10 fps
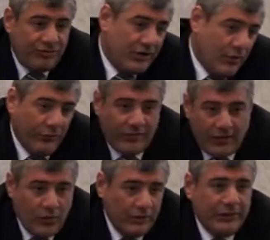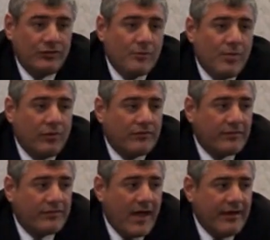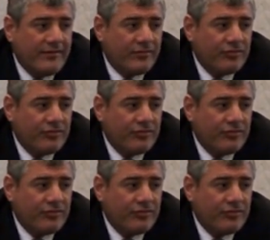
she goes according to both sides.